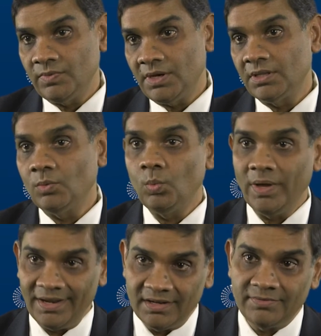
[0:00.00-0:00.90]
where the
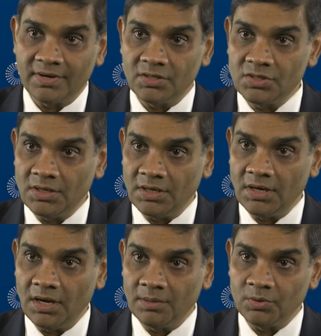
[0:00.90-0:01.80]

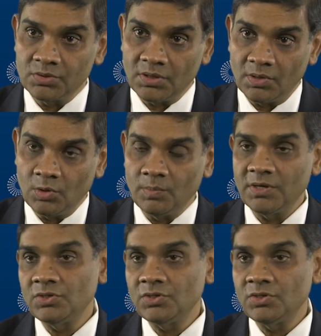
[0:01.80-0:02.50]
well-differentiated liposarcoma